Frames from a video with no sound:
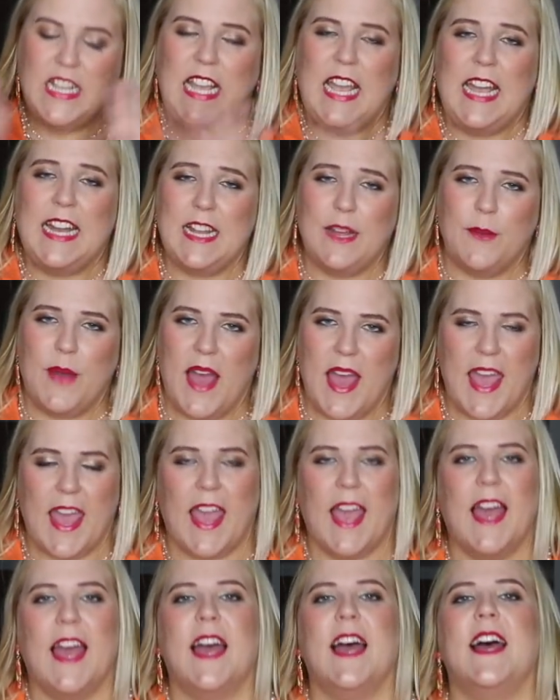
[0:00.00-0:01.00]

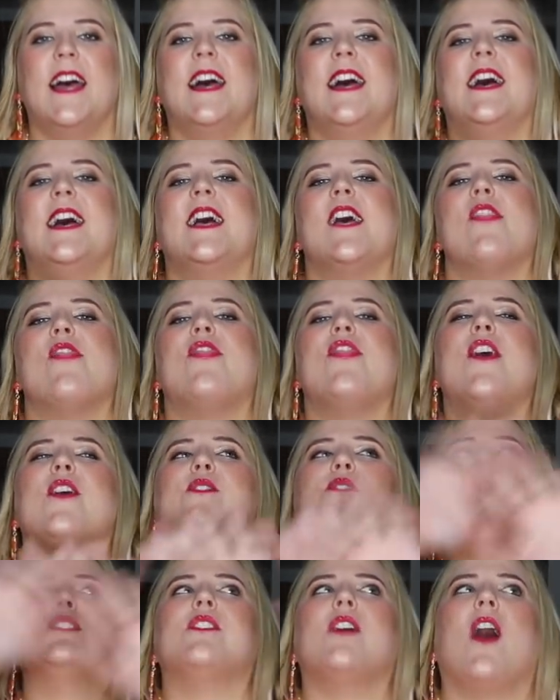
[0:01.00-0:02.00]
Anyway,
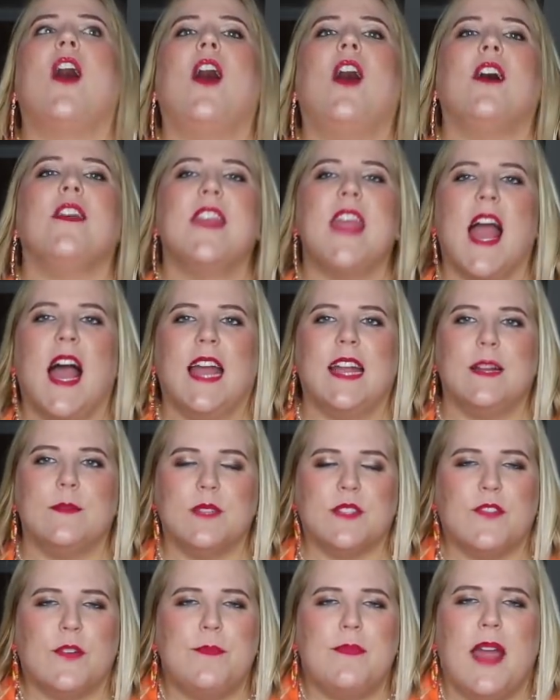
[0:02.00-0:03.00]
those are all the
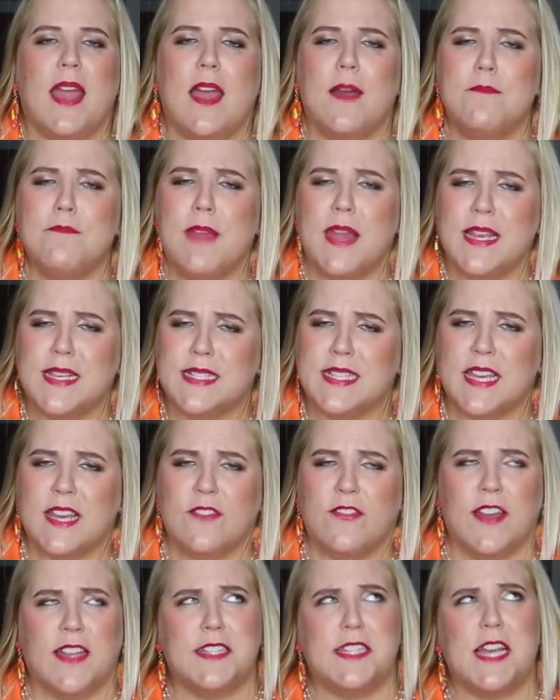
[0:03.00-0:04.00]
items from my
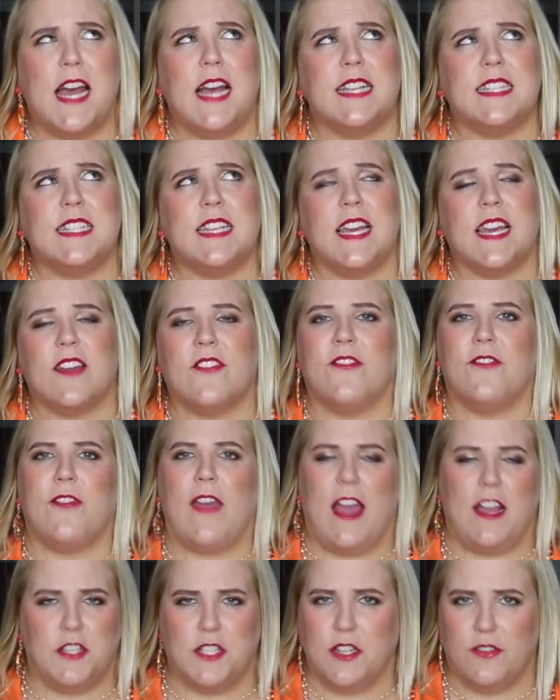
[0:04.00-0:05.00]
amazing, fantastic
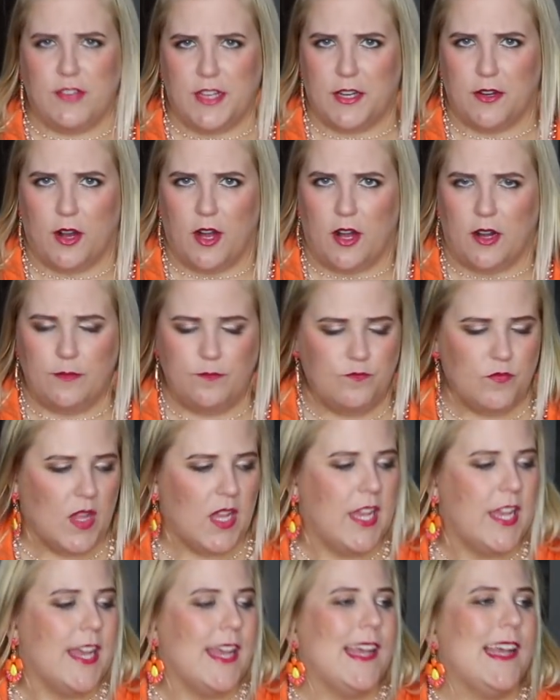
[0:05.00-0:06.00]
Fashion to Figure haul.
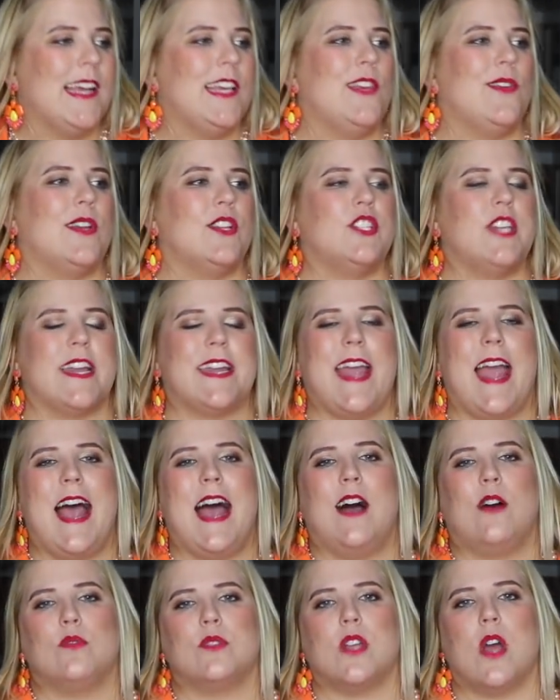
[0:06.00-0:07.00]
You can check
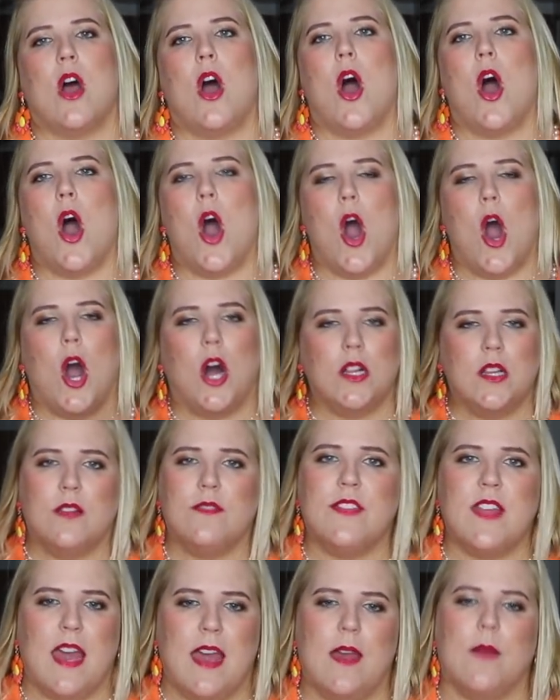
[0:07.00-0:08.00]
out all
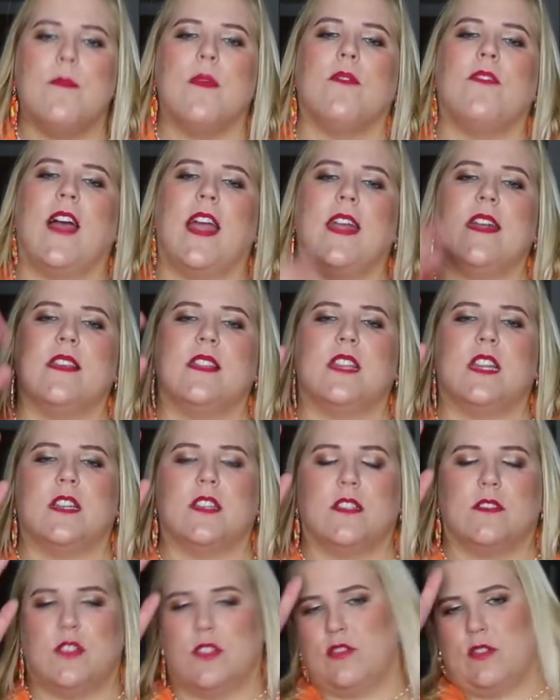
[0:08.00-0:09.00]
of them via the
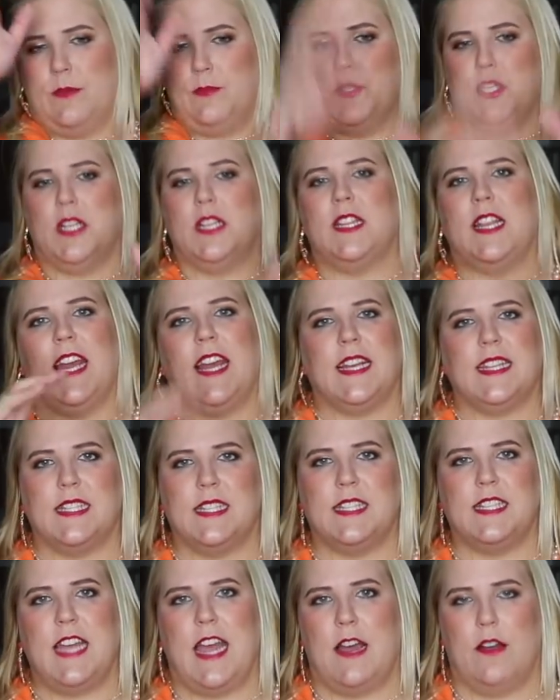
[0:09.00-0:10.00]
description
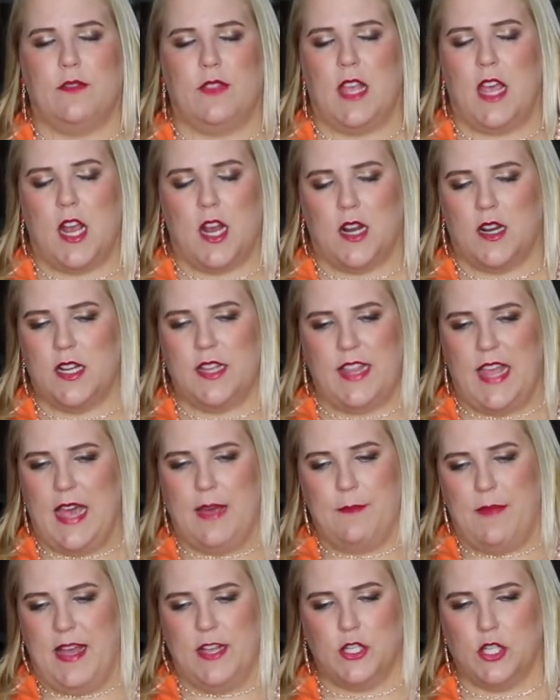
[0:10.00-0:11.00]
links down there in
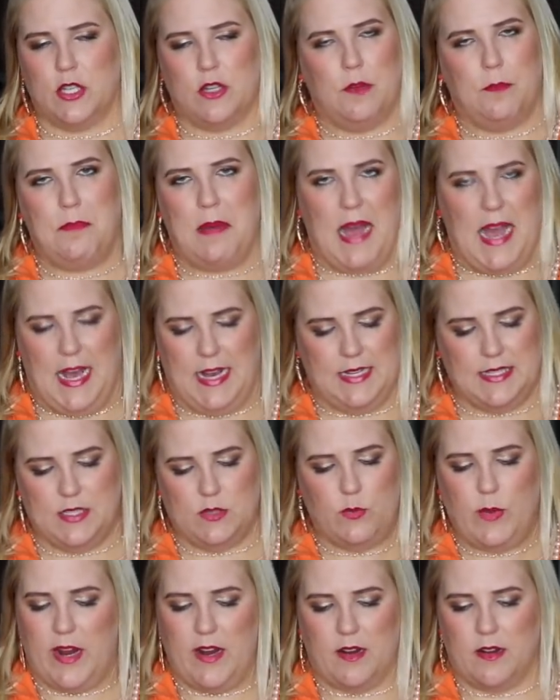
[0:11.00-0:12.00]
that magical box
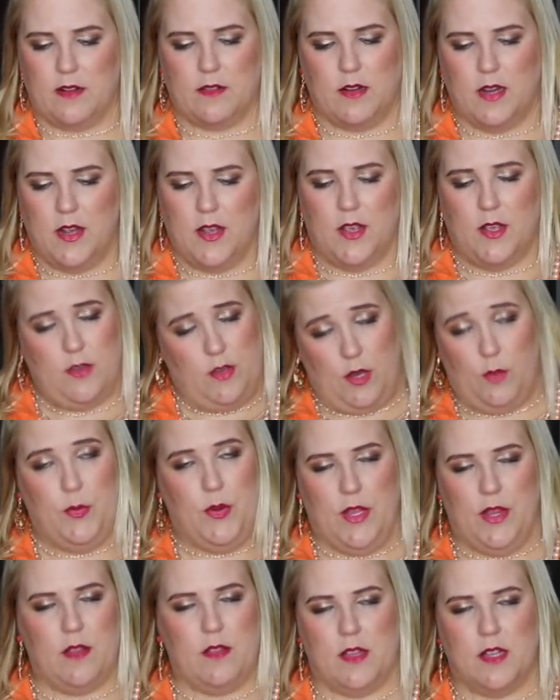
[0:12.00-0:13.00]
where you
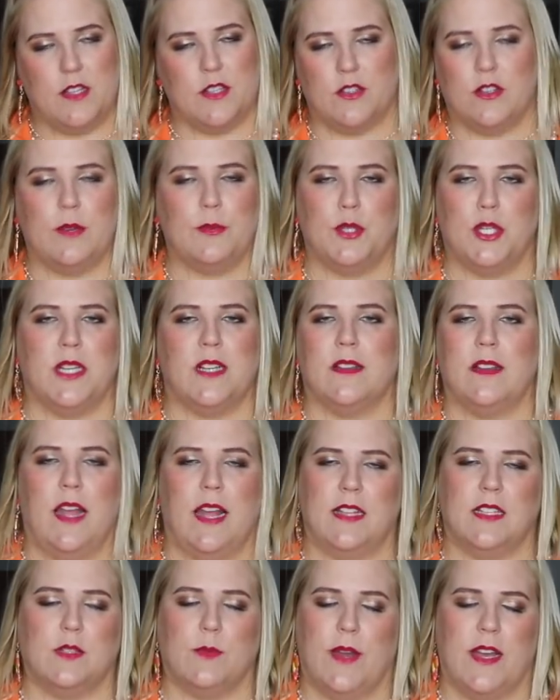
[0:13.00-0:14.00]
put the description,
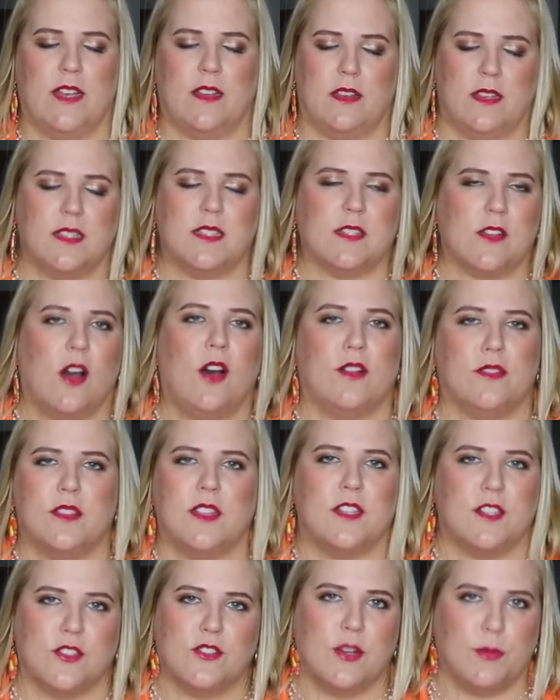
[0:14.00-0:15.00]
hence why it's called
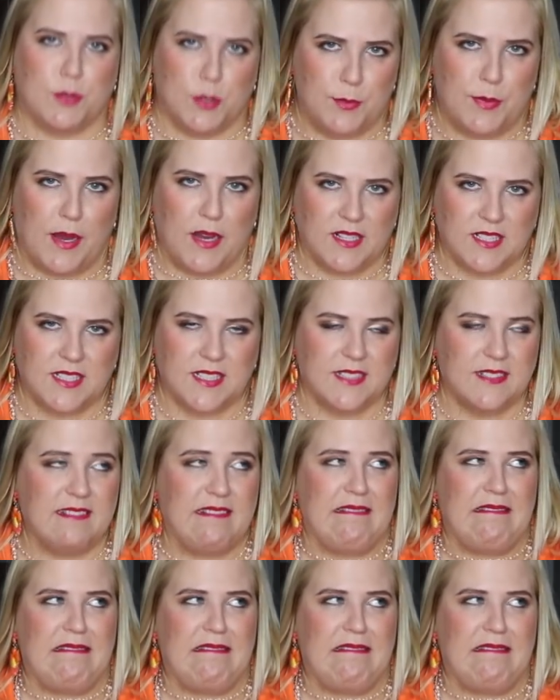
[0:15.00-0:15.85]
the description box.